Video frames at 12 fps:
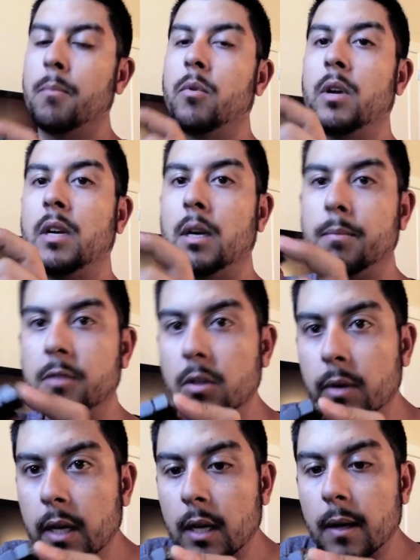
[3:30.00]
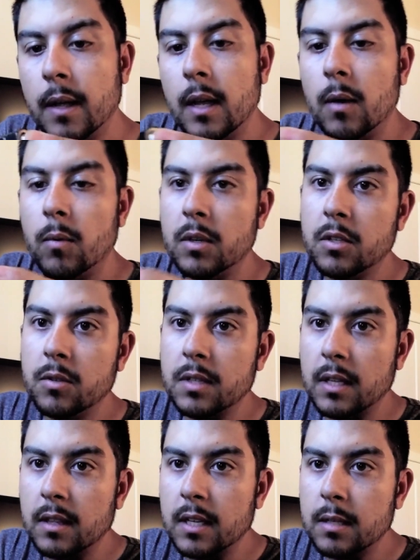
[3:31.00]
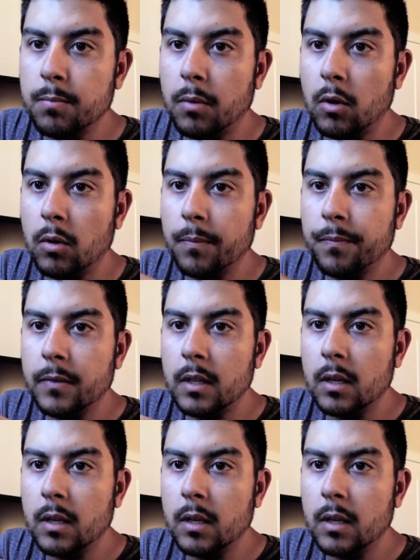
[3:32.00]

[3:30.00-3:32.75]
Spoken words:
But what I ended up doing was using this bolt,